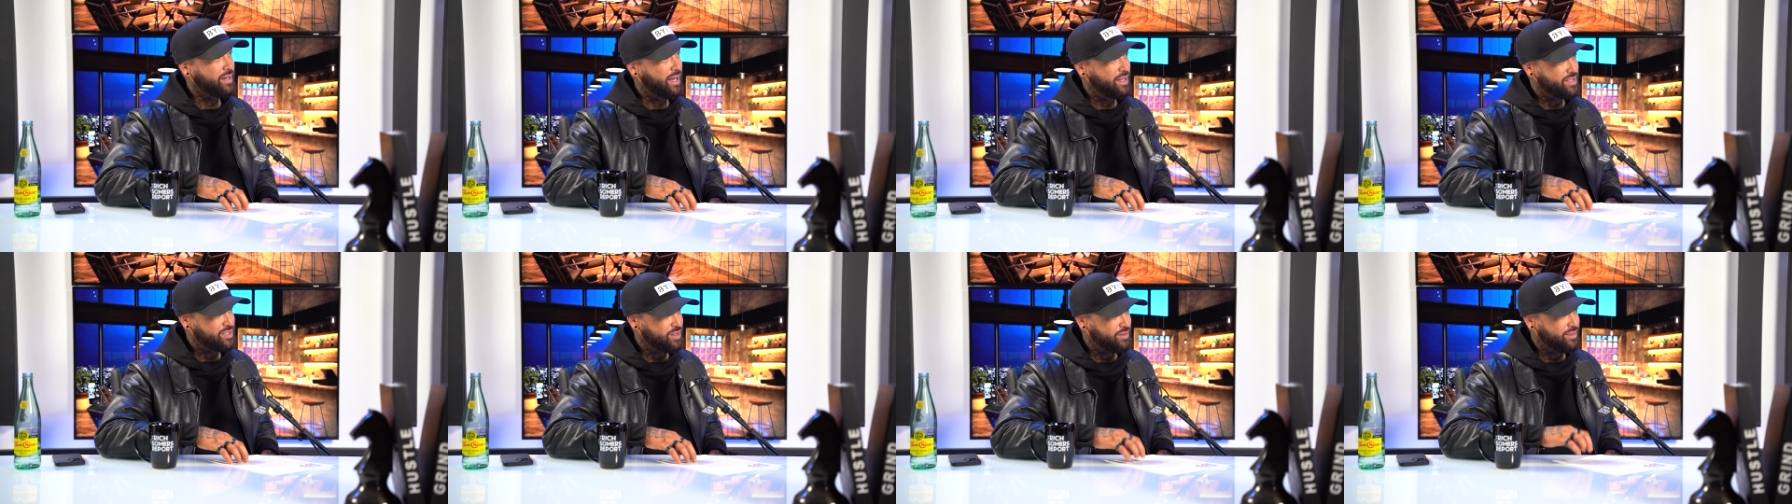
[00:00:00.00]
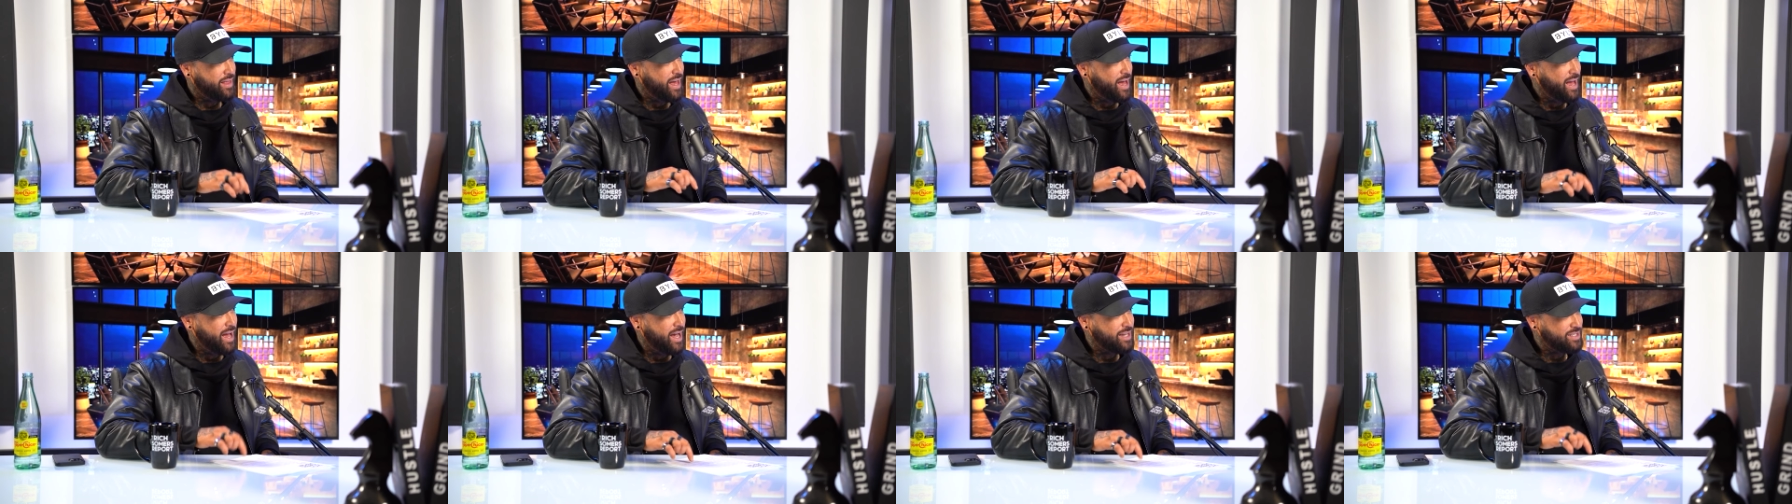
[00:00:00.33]
And so
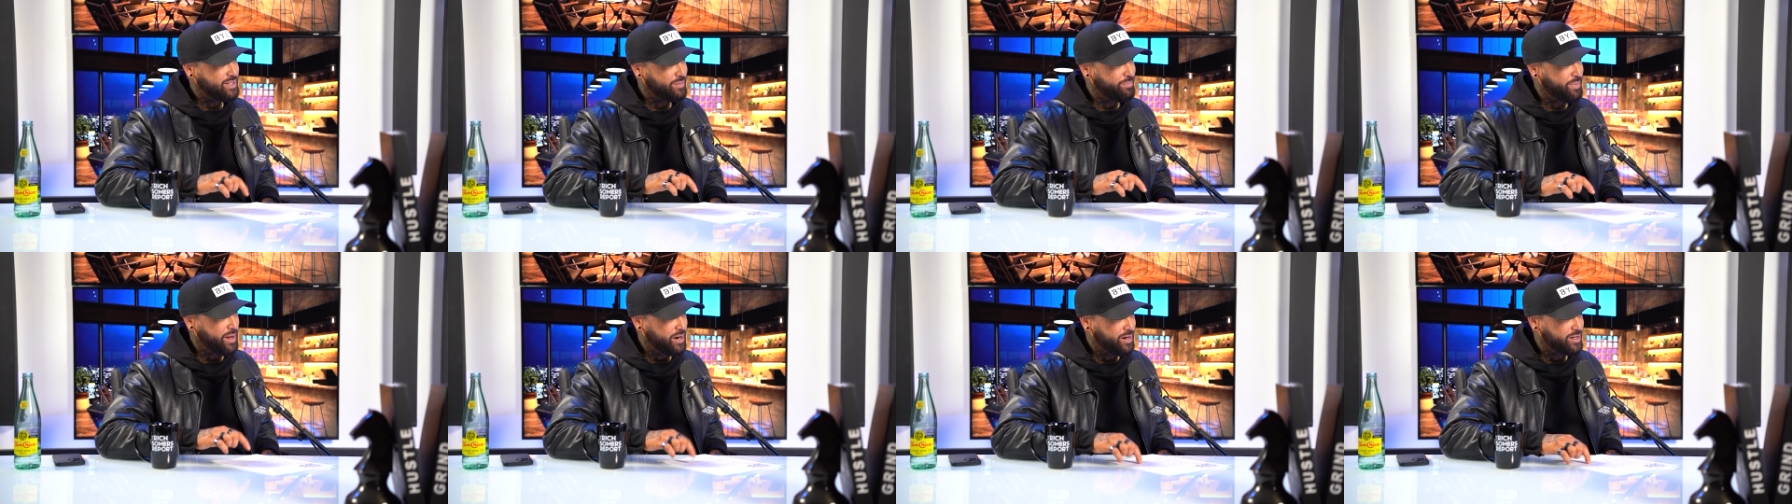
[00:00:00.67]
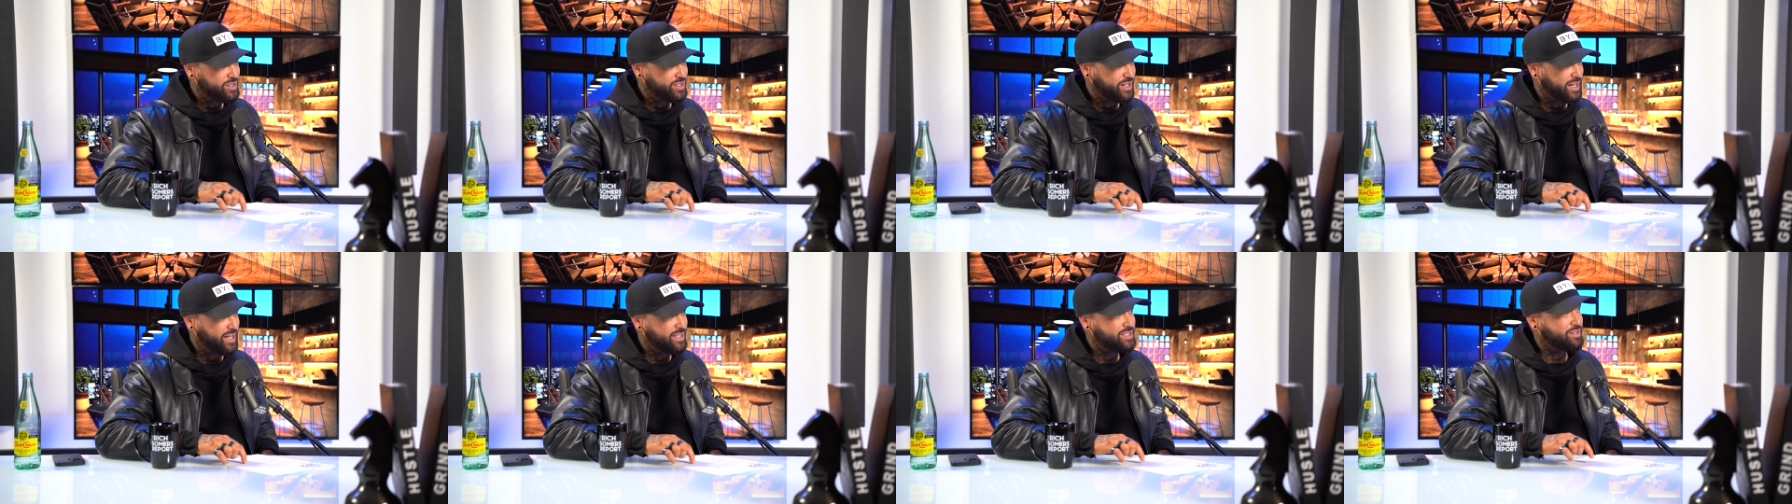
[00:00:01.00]
that has a better
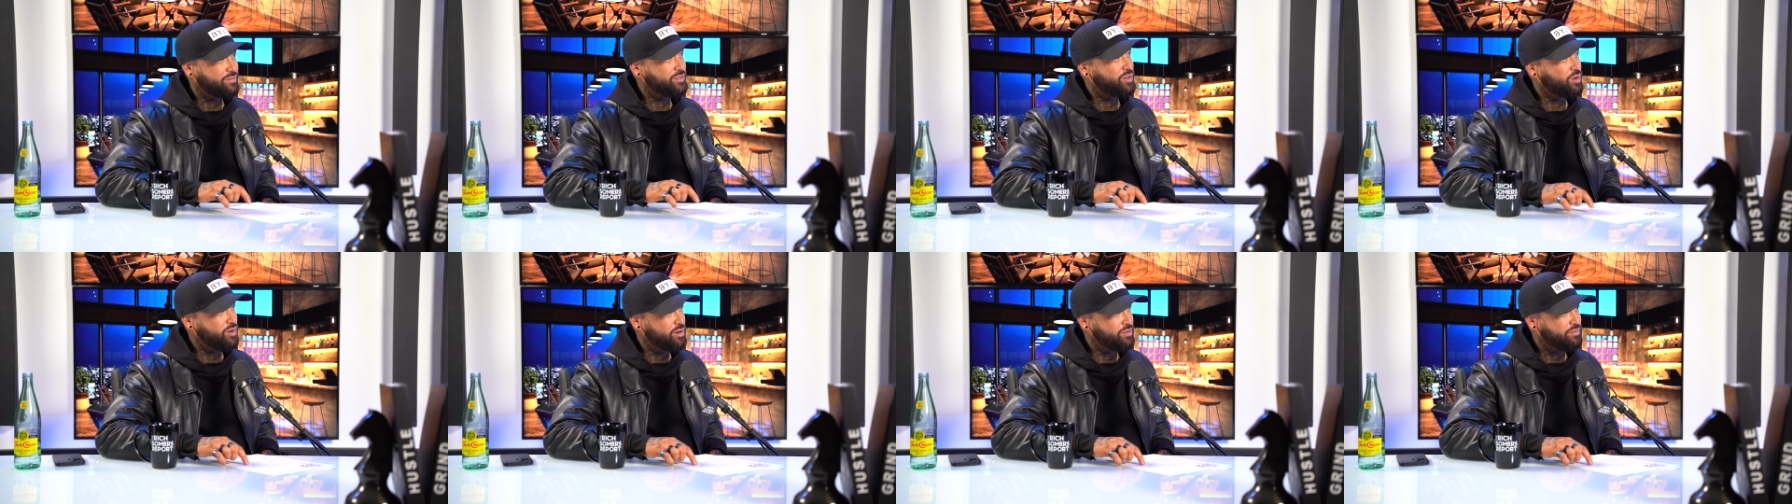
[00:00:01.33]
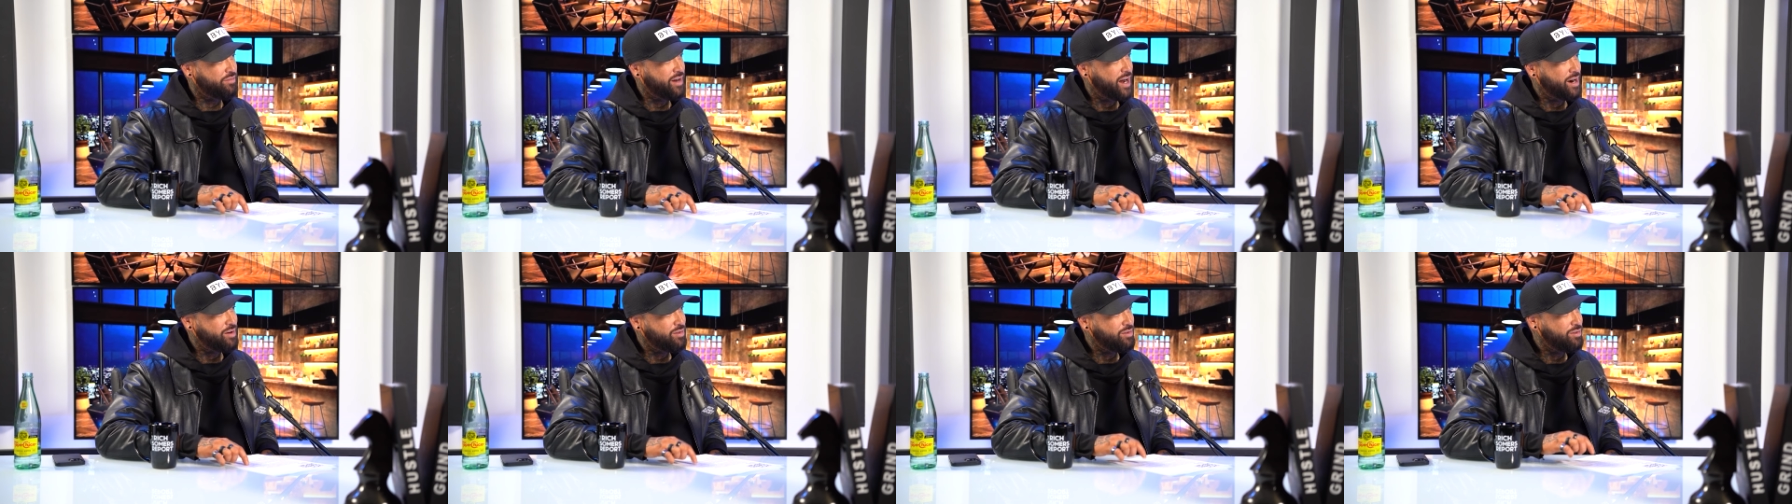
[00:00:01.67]
chance of
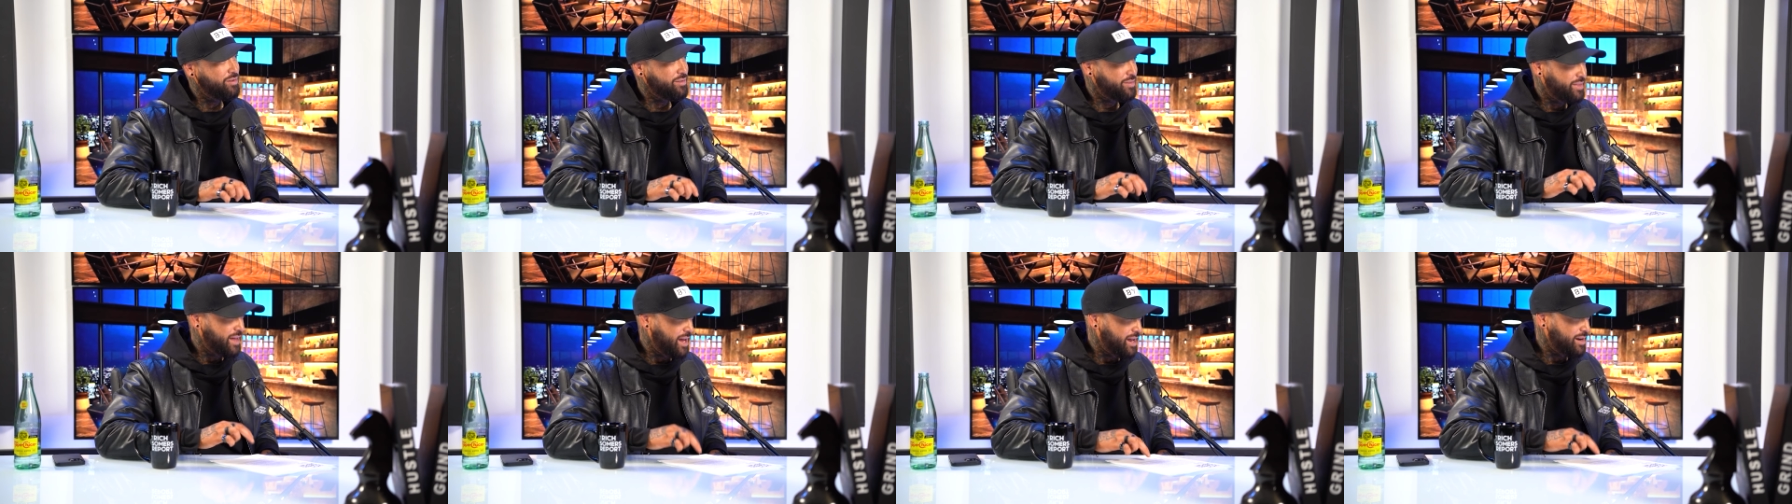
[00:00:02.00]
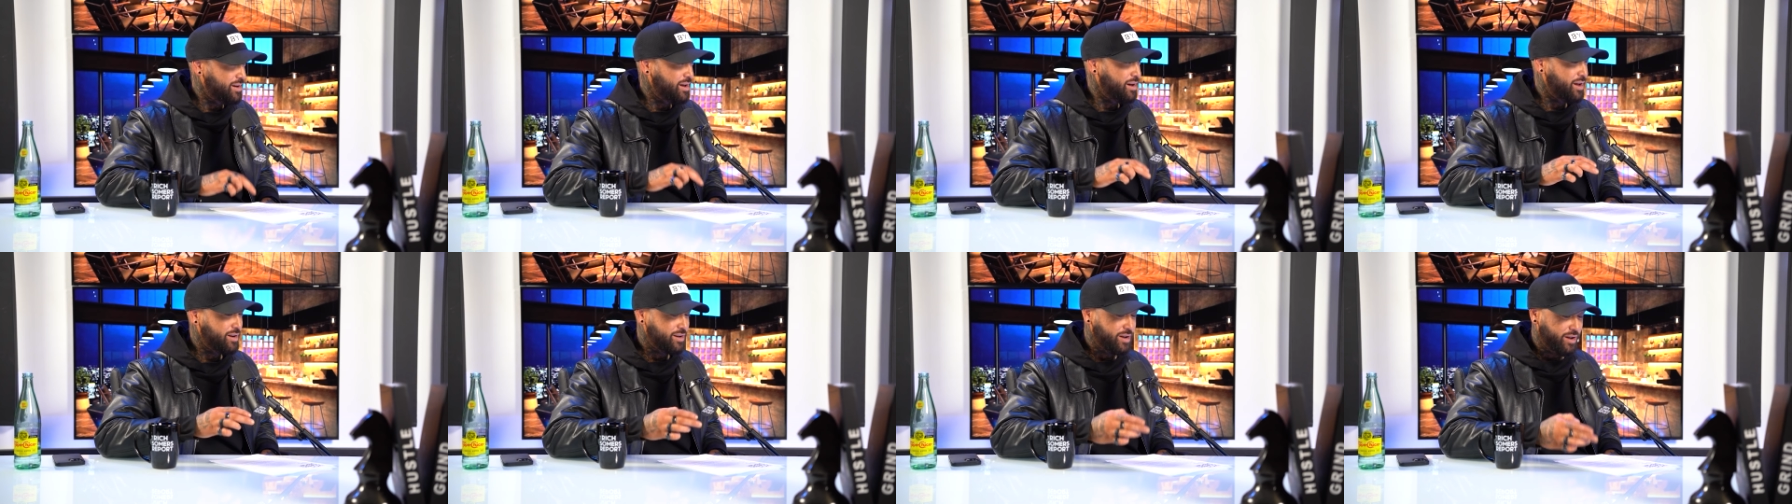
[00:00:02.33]
going viral
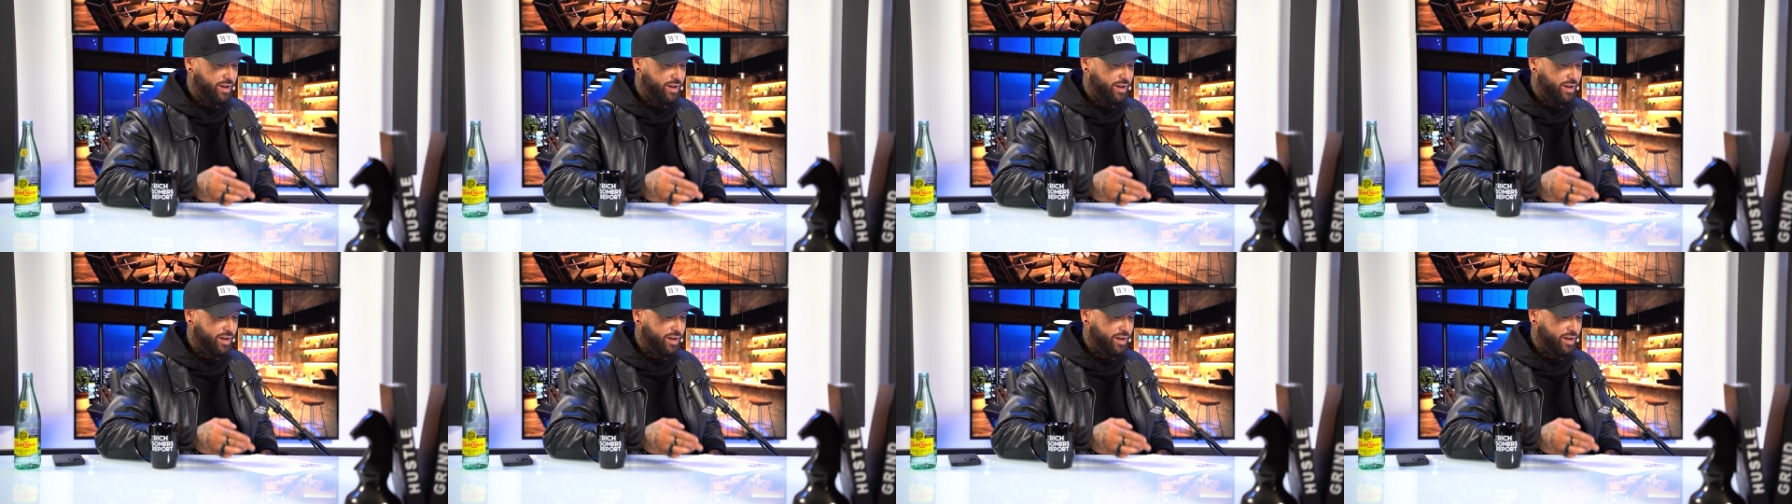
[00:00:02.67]
than